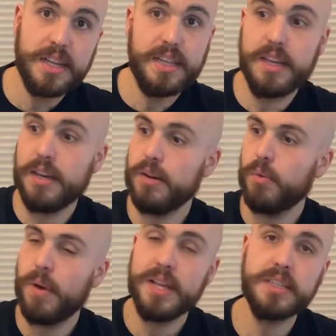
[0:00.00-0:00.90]
the
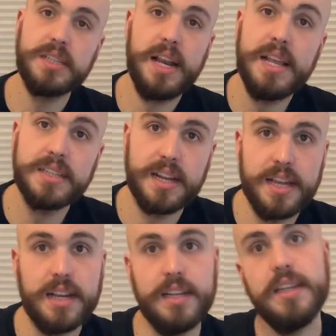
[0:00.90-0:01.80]
less
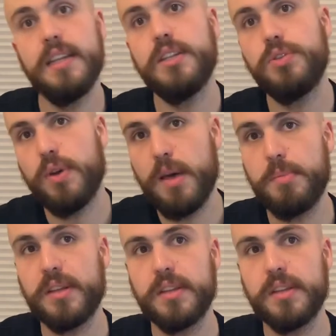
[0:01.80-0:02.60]
likely it is to happen.